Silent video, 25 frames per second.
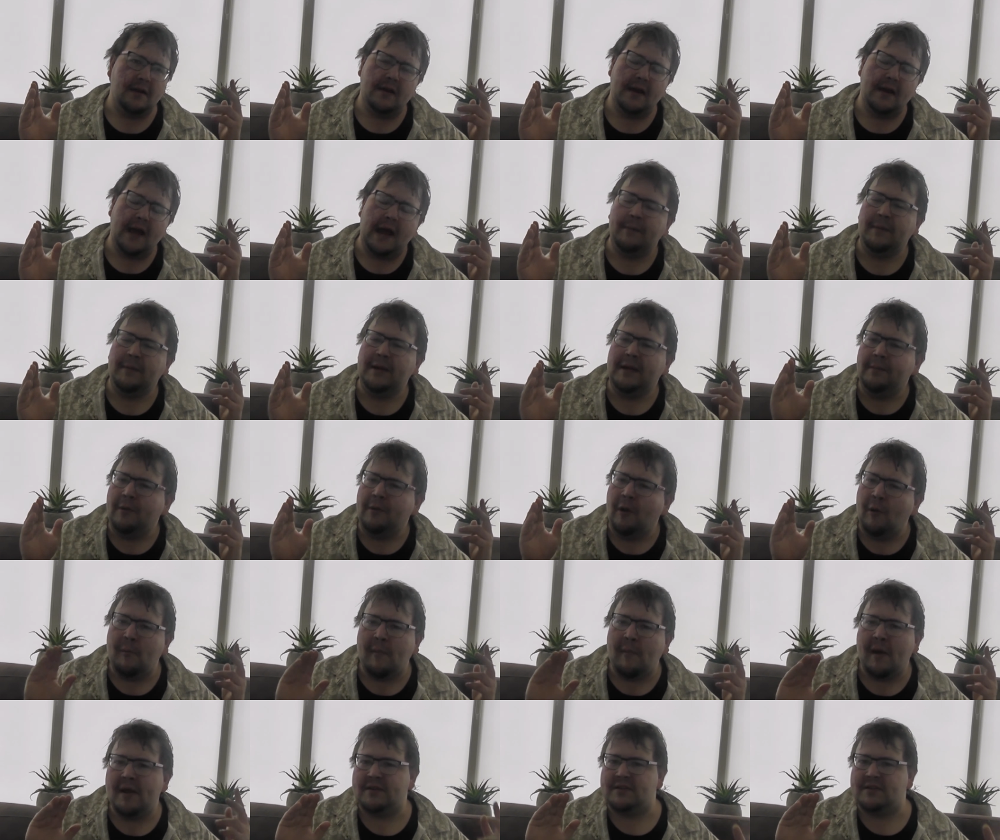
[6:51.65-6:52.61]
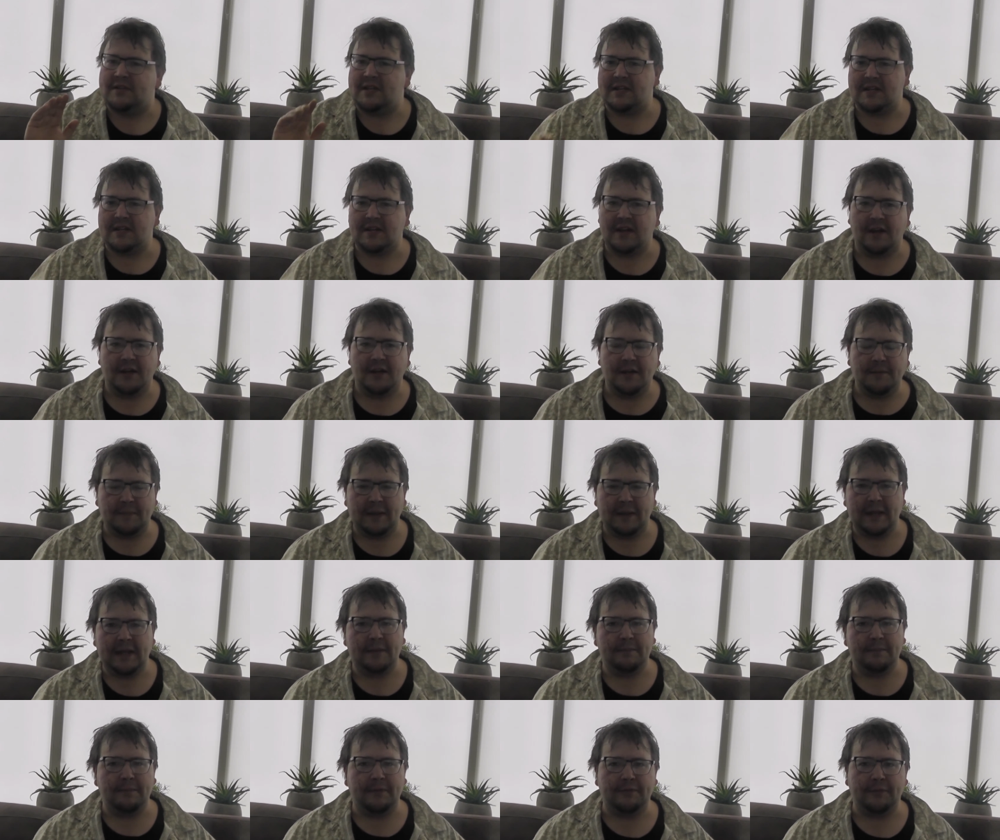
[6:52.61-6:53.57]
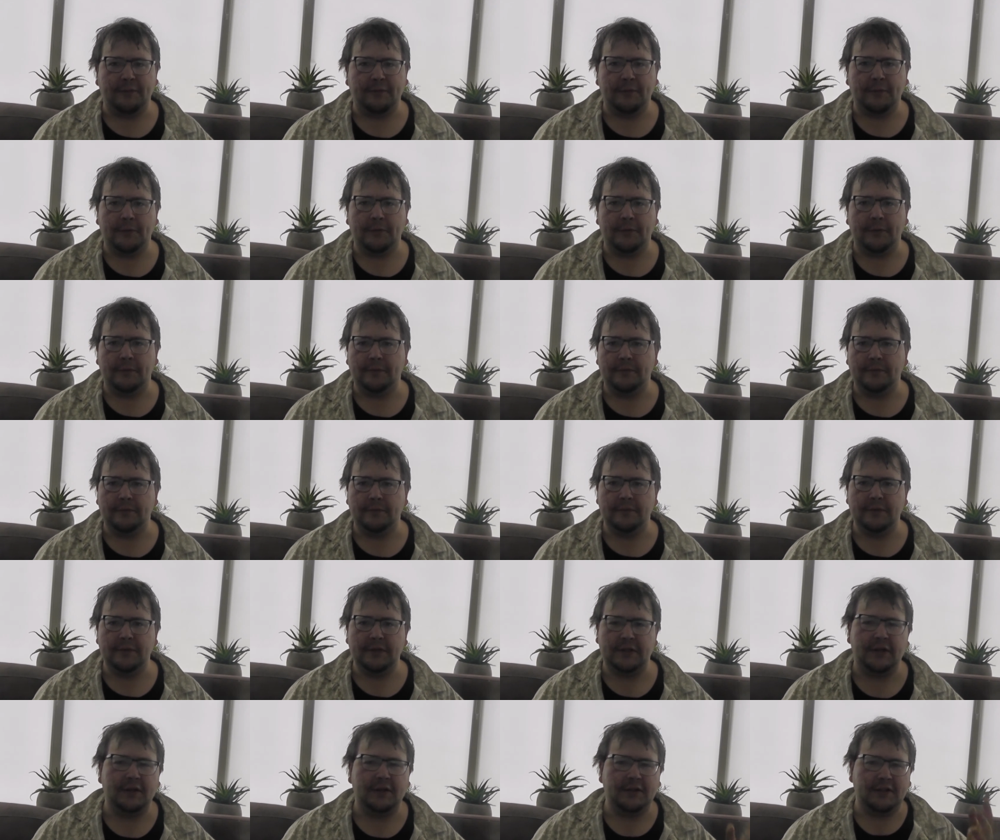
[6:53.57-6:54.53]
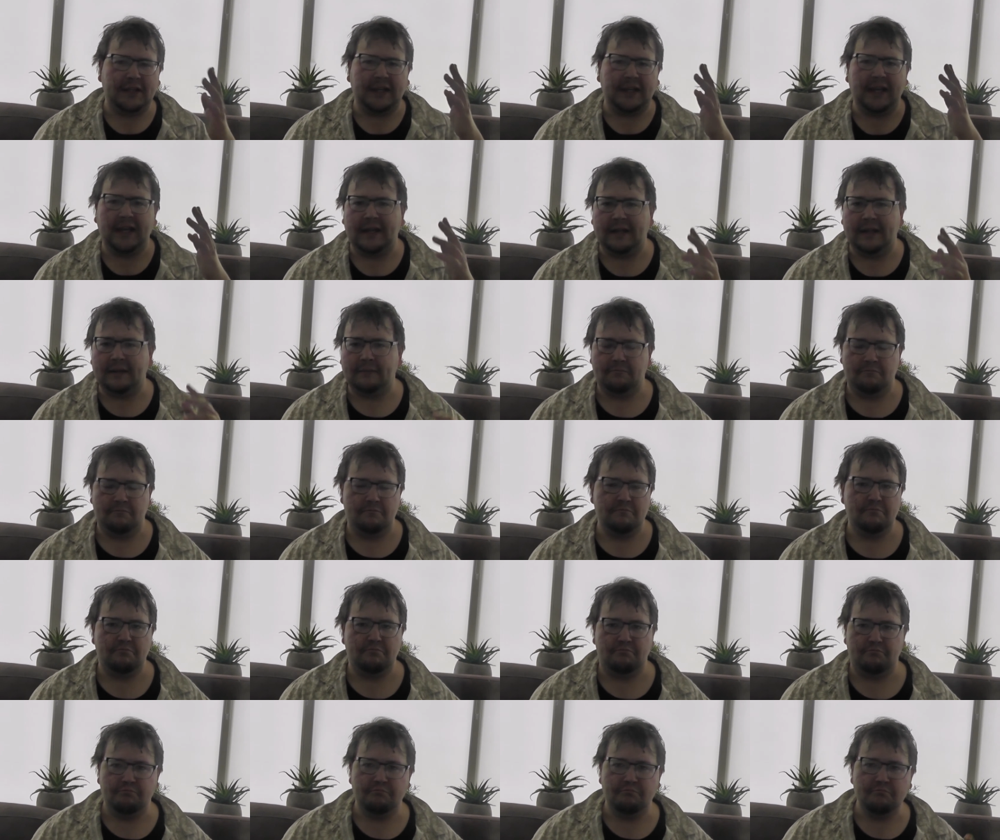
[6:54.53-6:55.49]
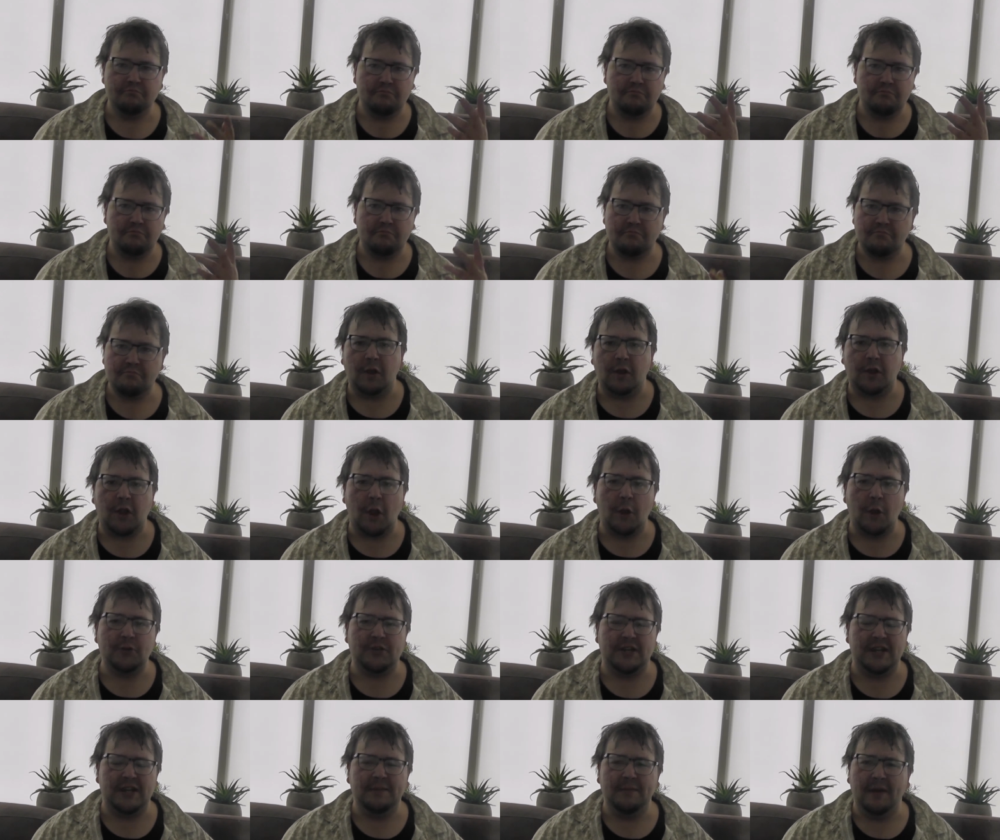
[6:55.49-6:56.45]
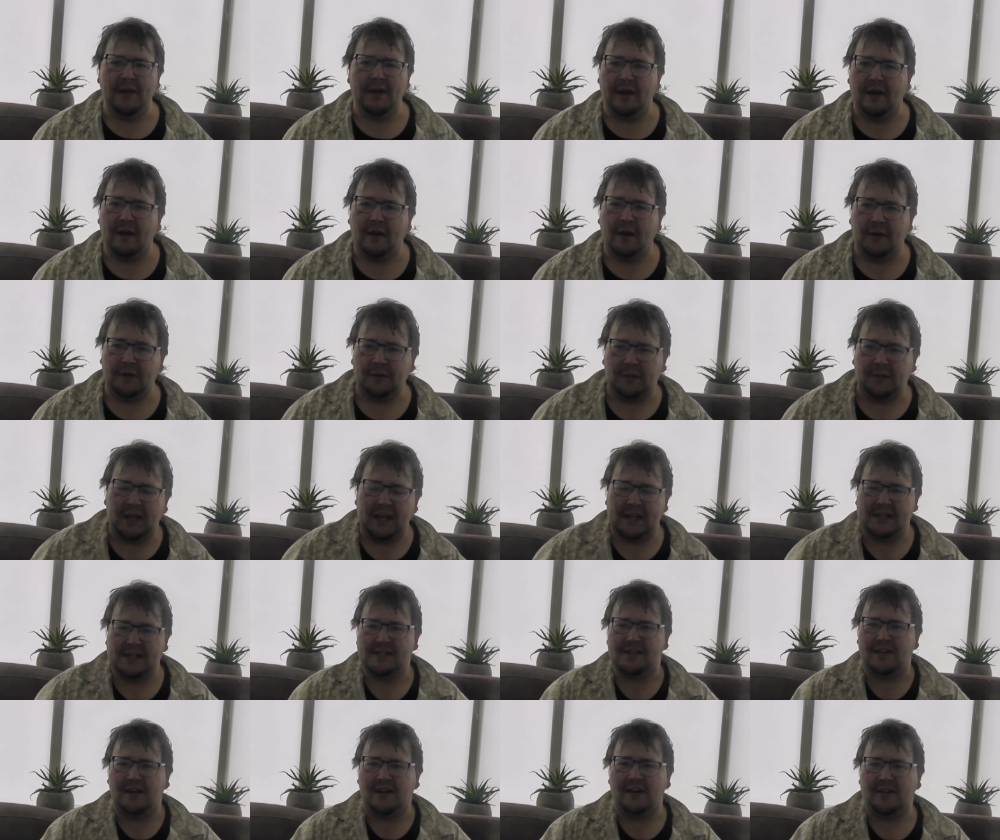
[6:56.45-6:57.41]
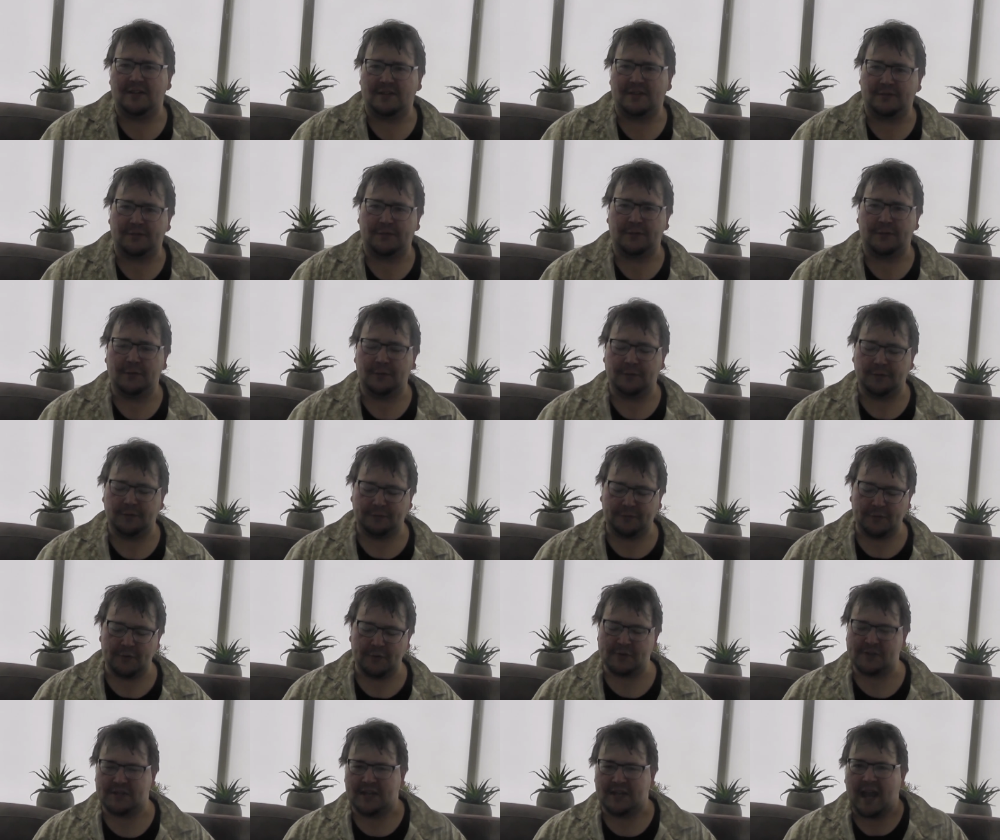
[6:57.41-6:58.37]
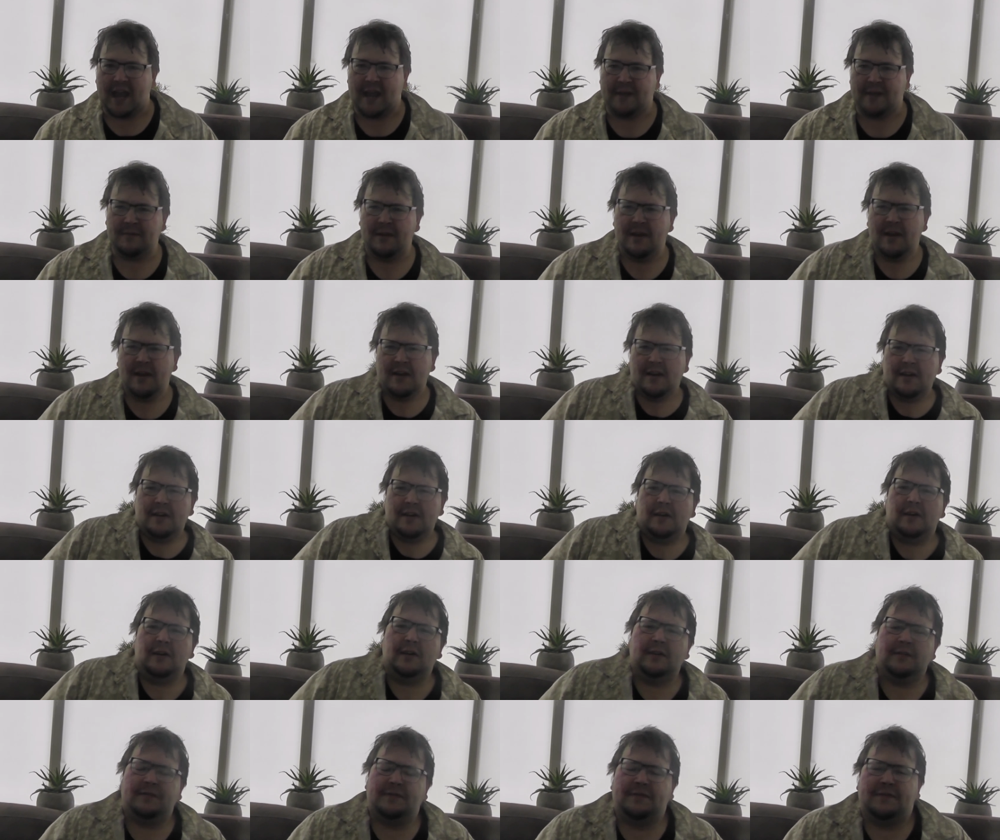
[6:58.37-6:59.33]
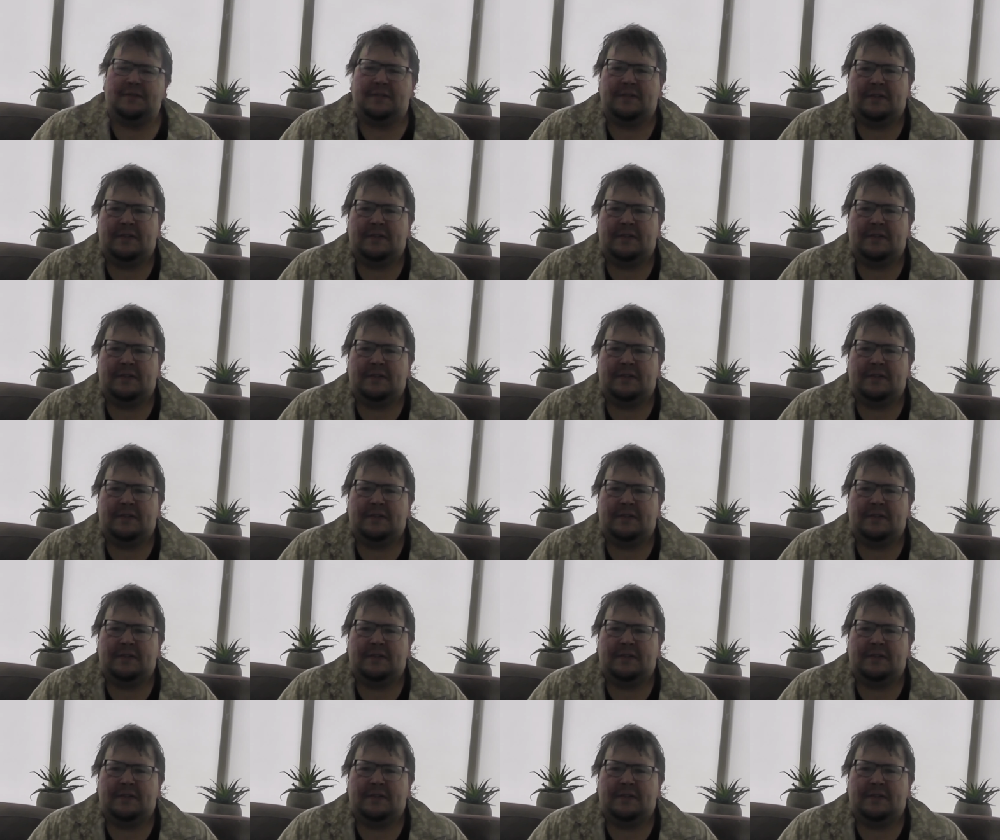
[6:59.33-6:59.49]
How many more months is it going to be before we're going to get Kojima on Kickstarter for the first game of